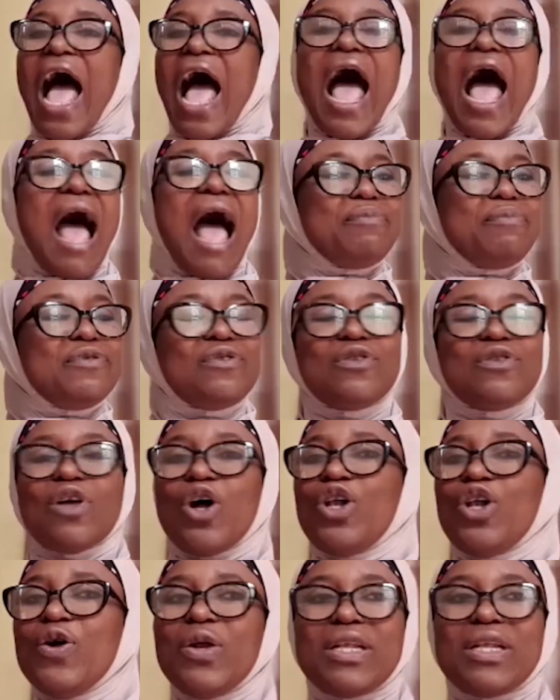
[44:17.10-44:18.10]

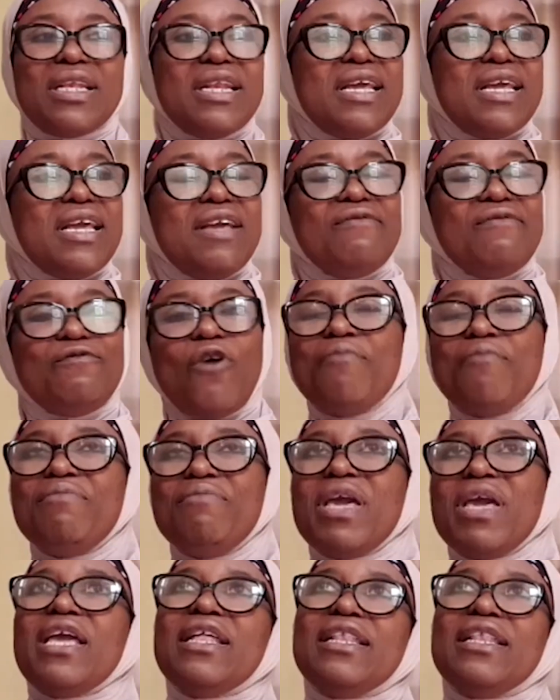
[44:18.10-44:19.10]
Absolutely. For
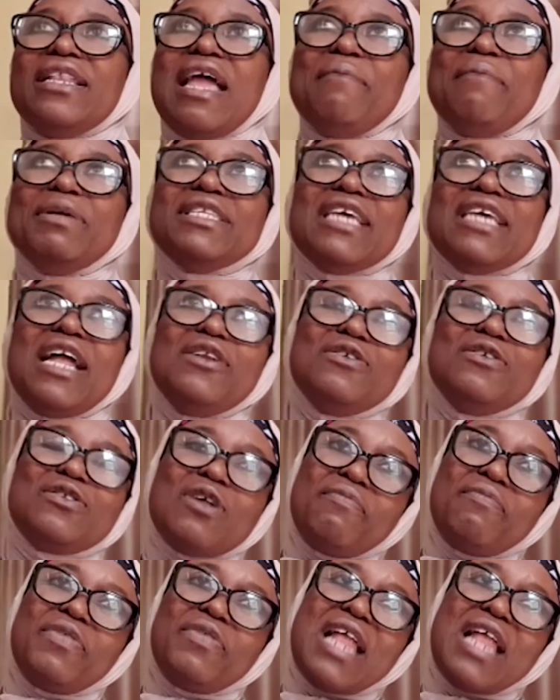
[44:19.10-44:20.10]
me, let me tell you
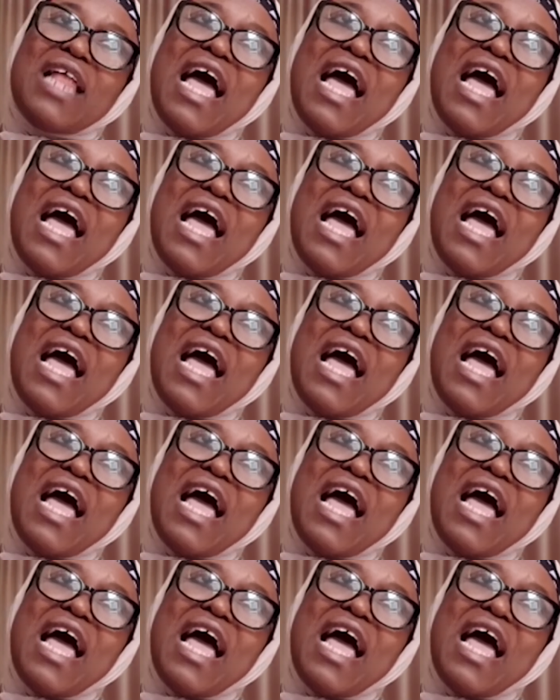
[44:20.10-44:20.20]
something.